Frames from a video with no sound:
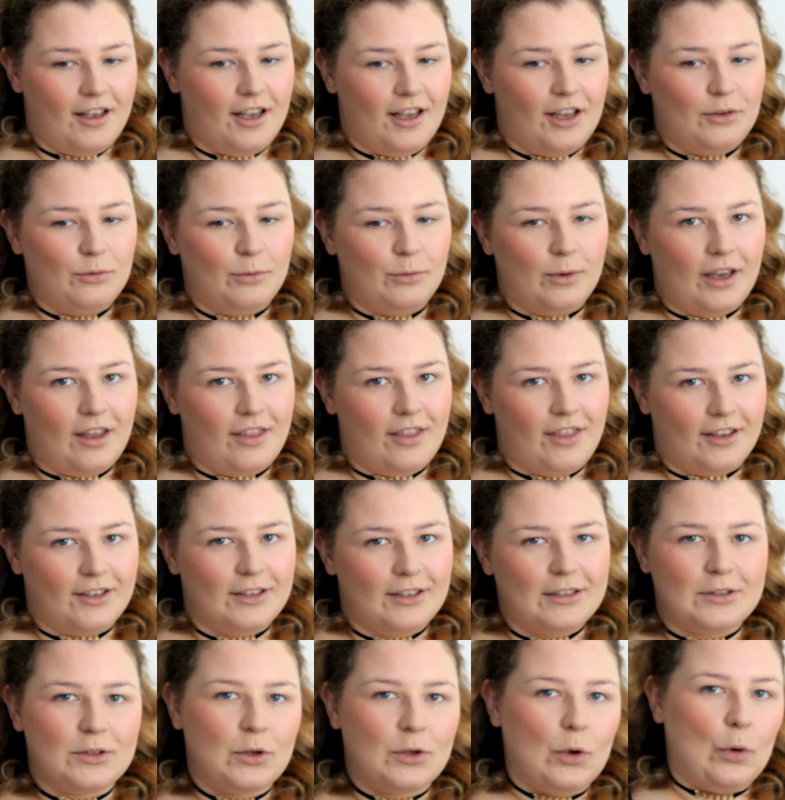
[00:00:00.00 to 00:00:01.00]
and where
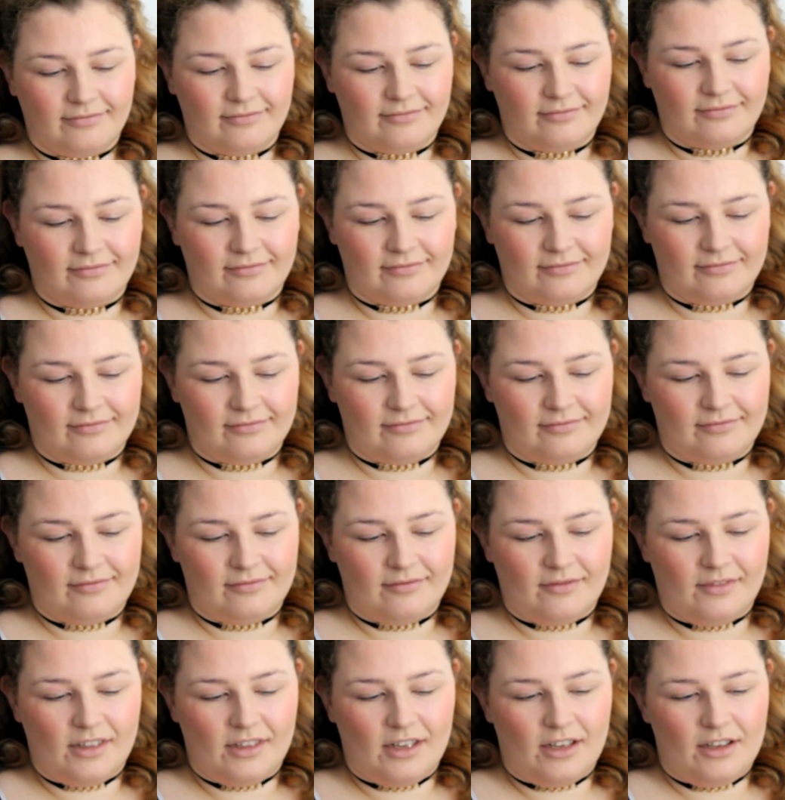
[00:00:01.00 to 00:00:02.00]
things go.
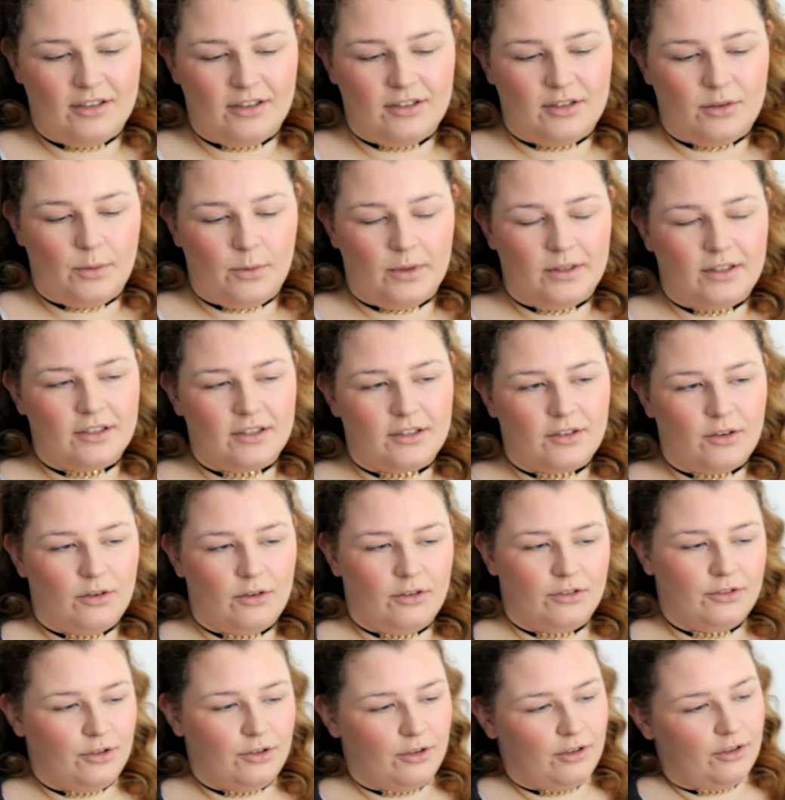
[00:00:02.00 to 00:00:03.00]
So where does
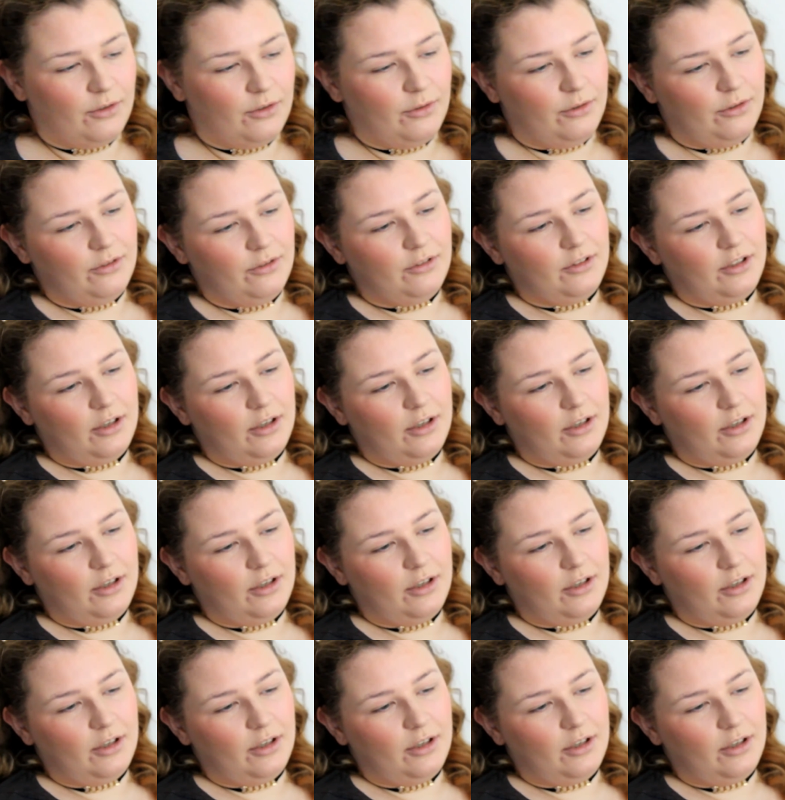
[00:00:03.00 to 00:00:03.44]
contour go?